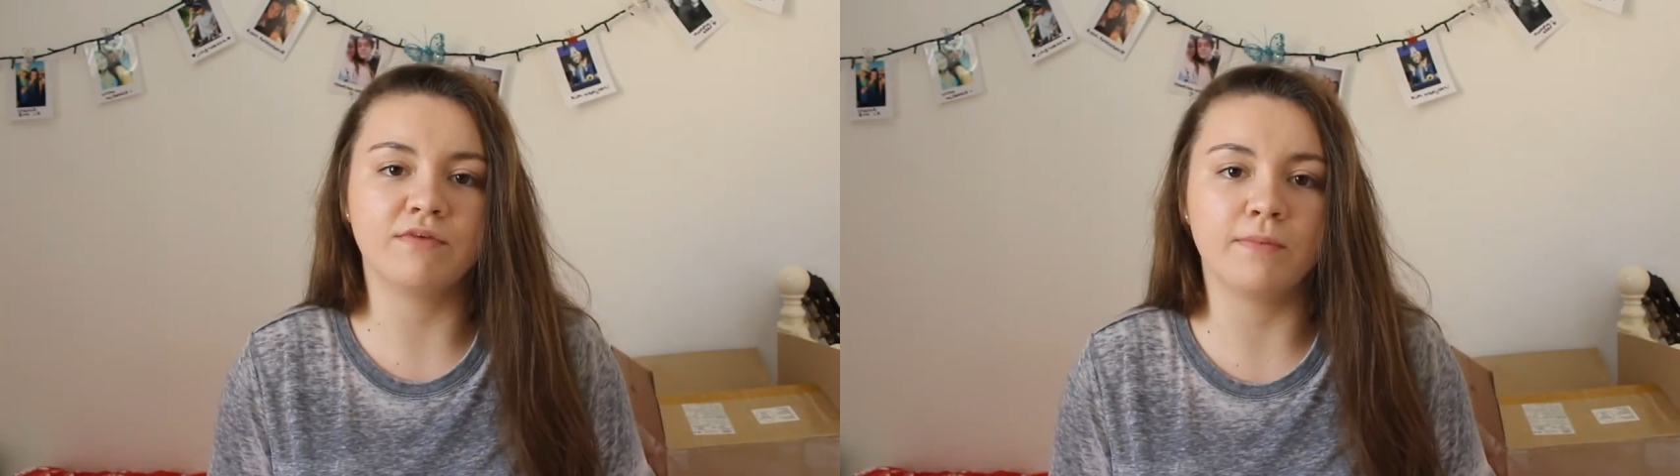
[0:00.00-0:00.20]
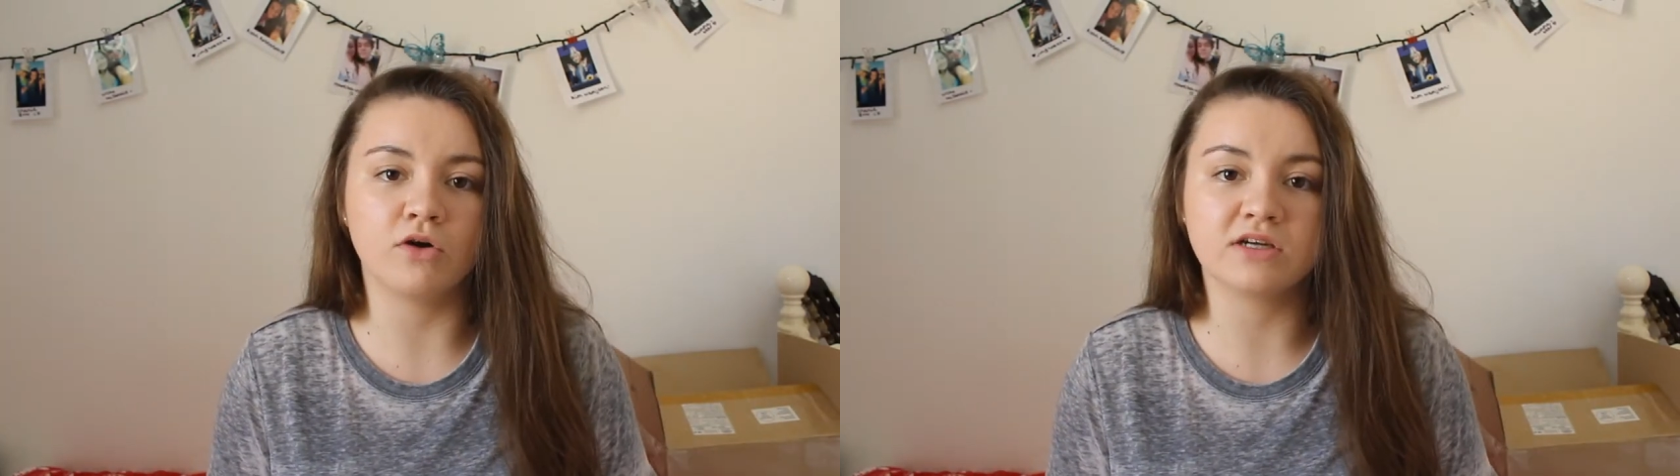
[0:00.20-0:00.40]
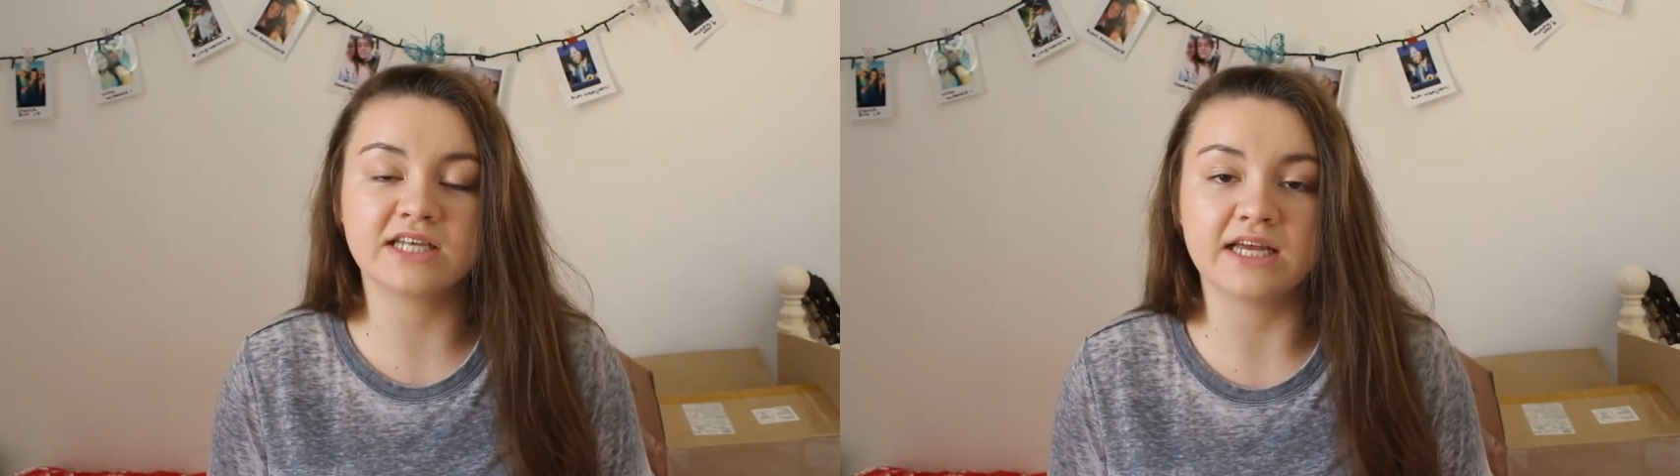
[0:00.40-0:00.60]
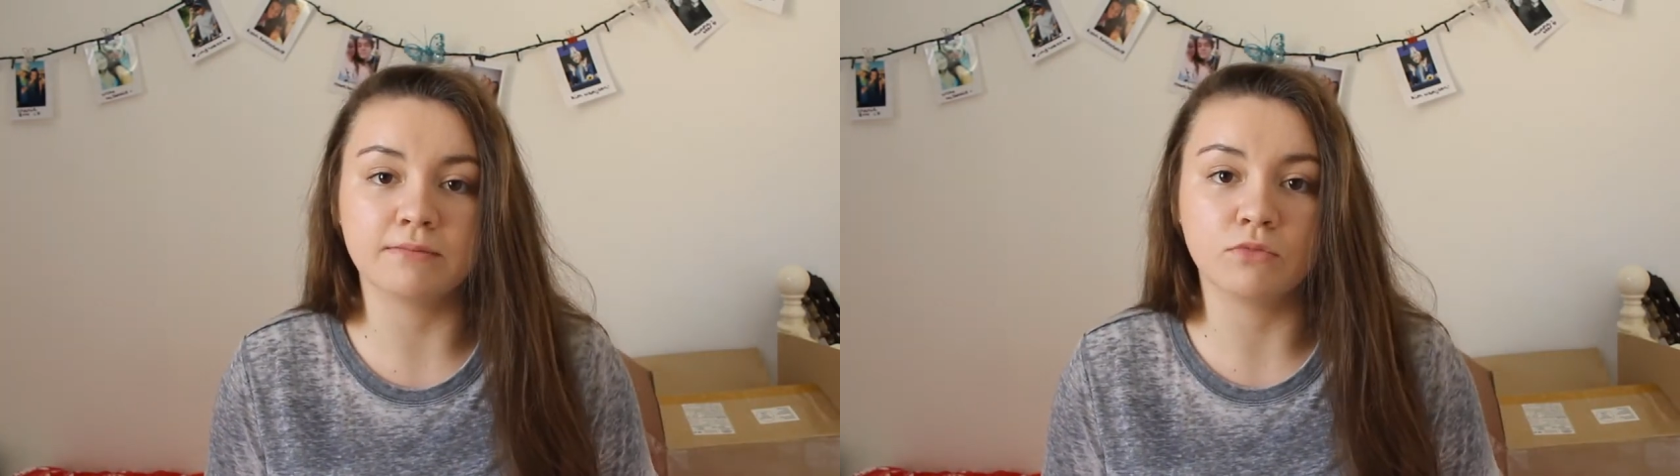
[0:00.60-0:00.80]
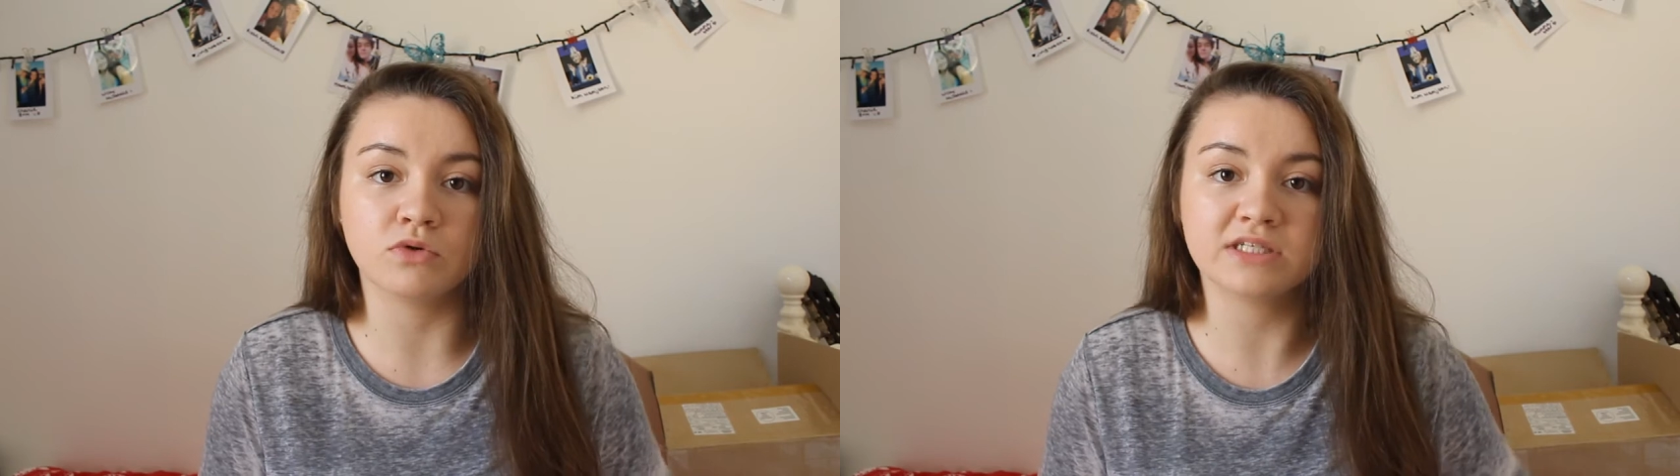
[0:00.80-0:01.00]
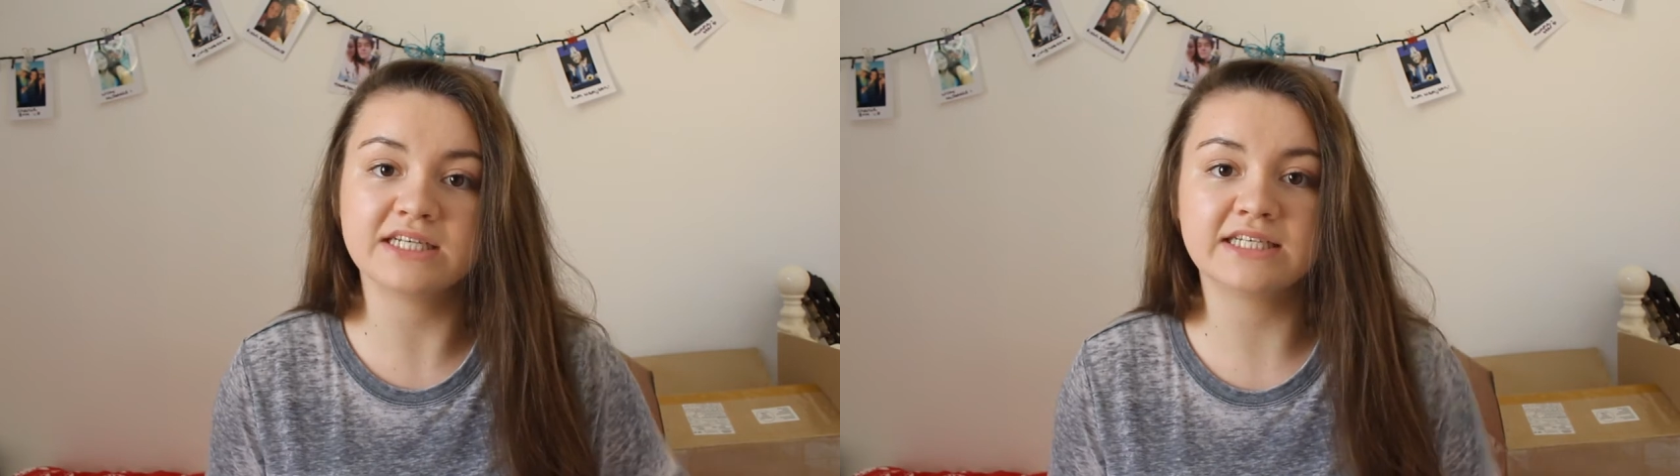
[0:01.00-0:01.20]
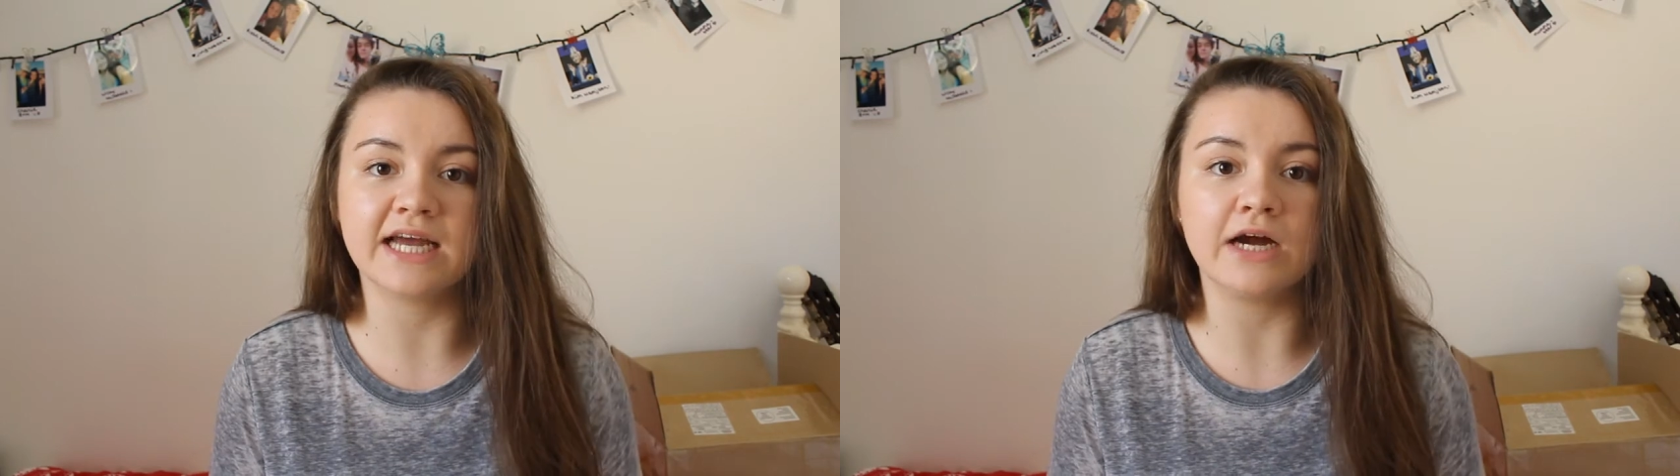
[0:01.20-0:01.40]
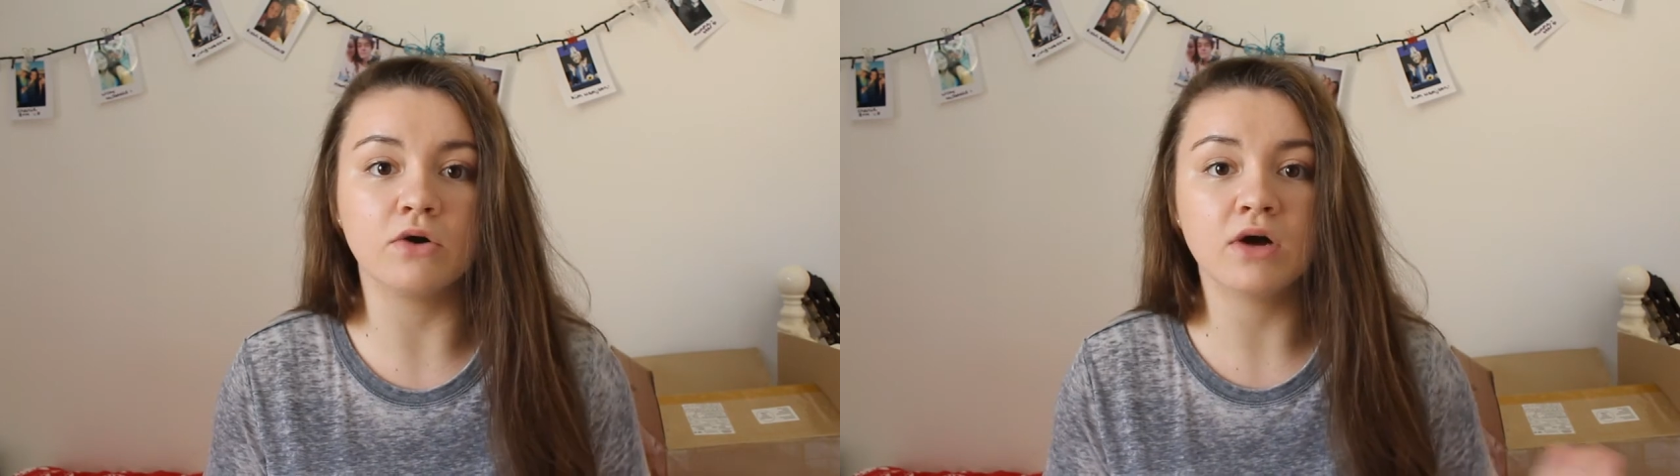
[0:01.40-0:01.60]
the box in more
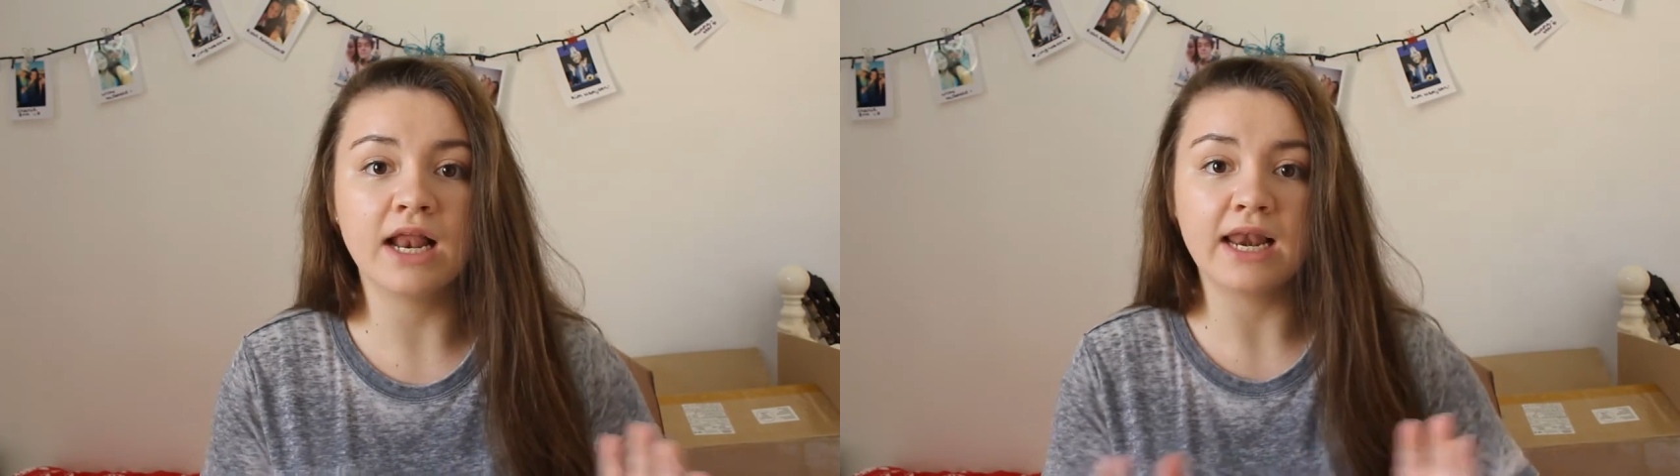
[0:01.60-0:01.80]
detail,